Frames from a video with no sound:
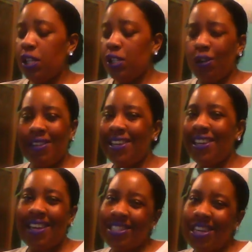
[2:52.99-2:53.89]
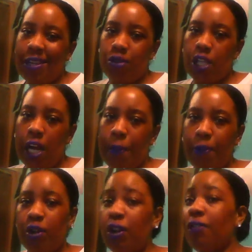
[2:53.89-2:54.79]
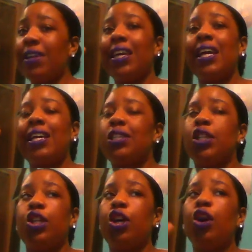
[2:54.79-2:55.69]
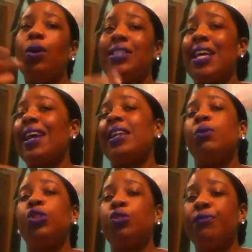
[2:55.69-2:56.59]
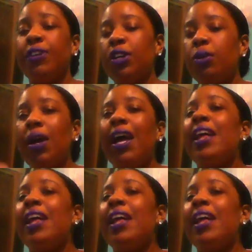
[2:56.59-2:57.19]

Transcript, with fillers: don't really care to take you shopping or don't really care to know exactly what you feel.